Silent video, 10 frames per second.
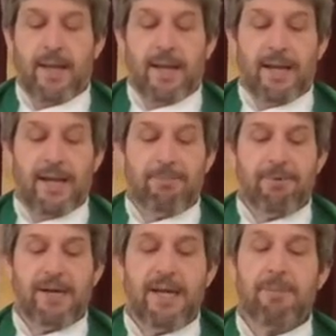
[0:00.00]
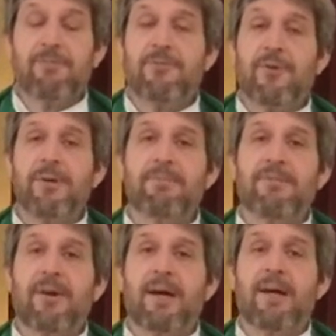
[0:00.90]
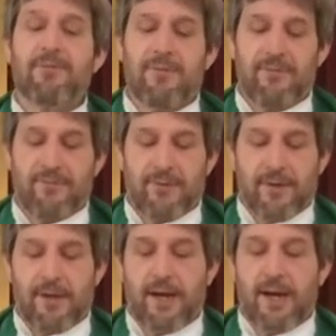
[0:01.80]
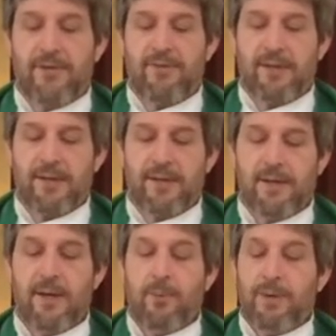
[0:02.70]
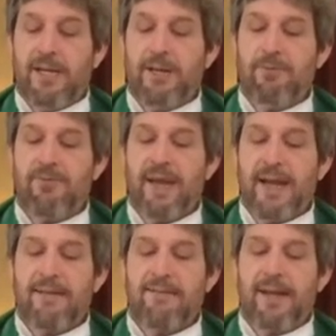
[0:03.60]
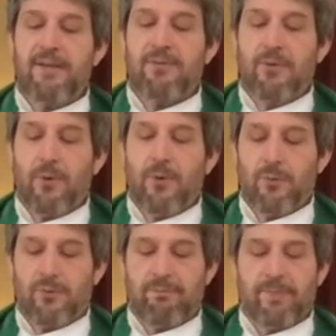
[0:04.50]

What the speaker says: And Abraham circumcised his son Isaac when he was 8 days old,